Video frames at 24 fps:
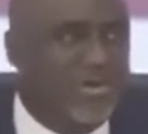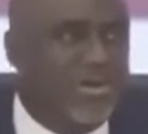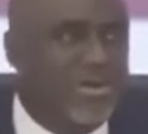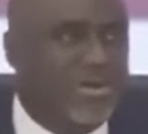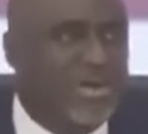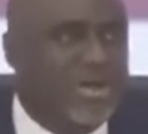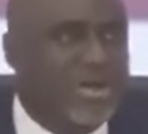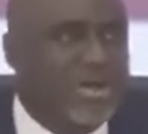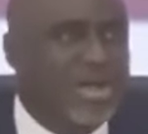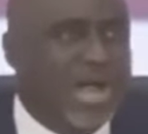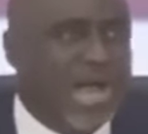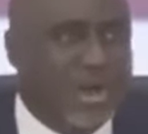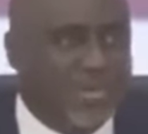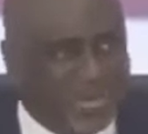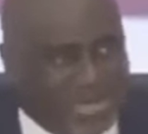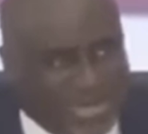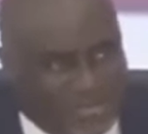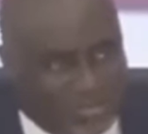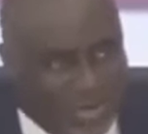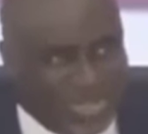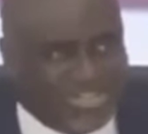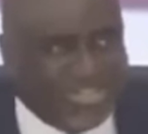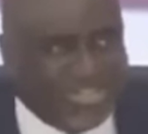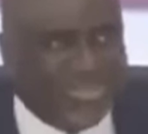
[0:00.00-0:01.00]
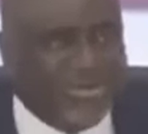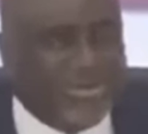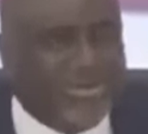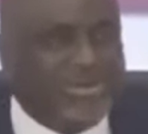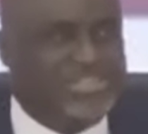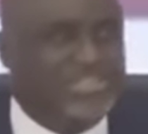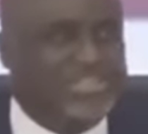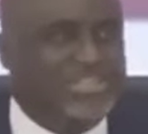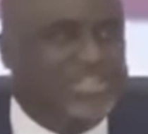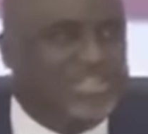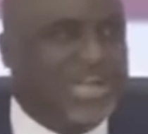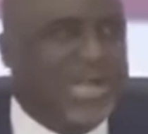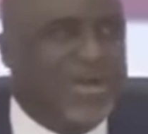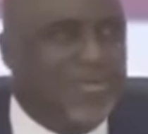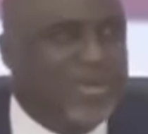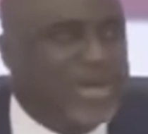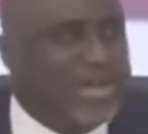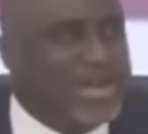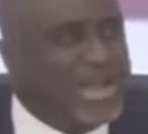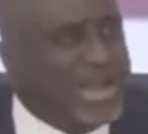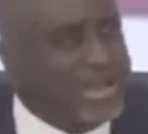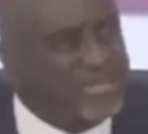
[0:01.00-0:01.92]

for, I would have waited until the time when